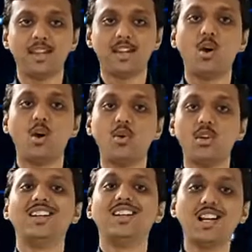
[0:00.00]
Now
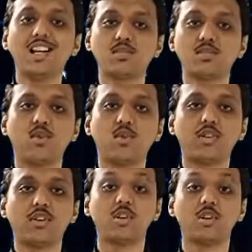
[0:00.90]
let's move
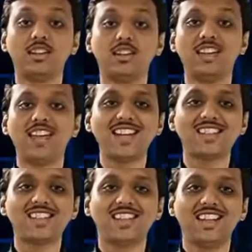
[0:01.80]
forward. The next
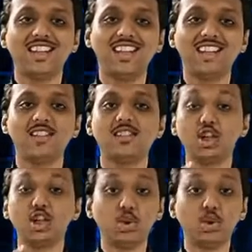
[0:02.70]
is
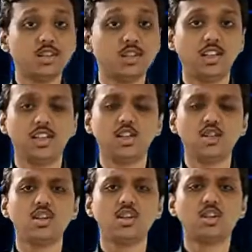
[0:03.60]
UC.
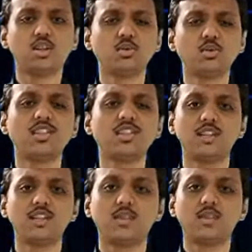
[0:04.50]
Students, UC
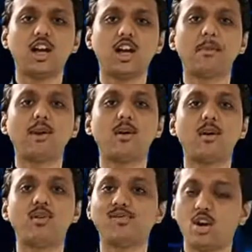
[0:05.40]
stands for the upper bound
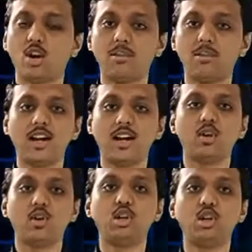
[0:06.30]
of column. And
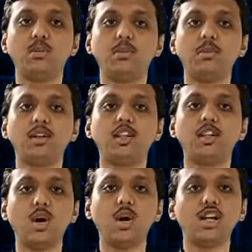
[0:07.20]
what do you mean by the
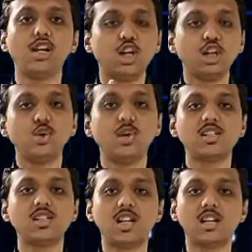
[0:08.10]
UR? UR
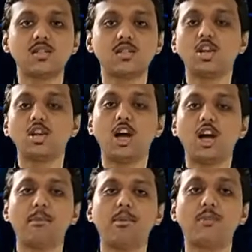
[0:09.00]
stands for the
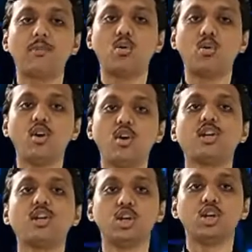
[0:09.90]
upper bound of
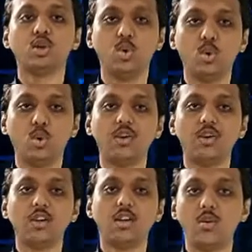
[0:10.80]
row.
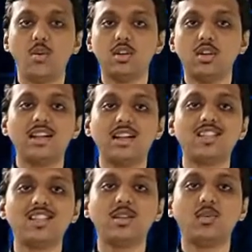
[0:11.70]
Now let's
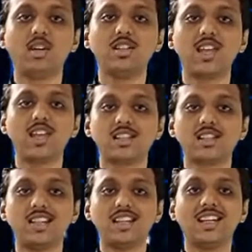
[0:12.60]
see what is next.
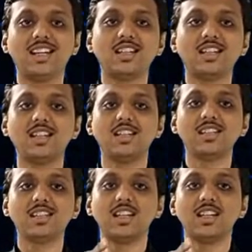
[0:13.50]
Next is
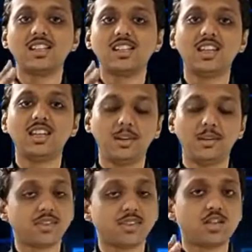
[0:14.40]
C.
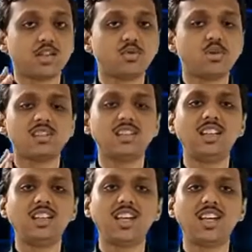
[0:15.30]
Students,
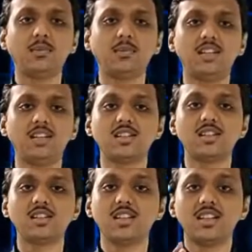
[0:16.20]
C, that means
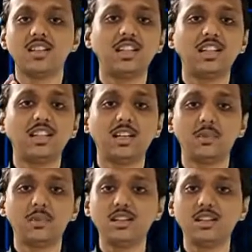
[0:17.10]
C, that
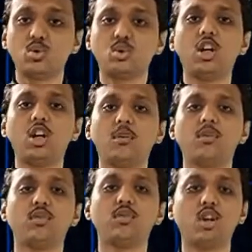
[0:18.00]
means the total number
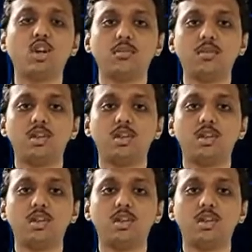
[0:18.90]
of column.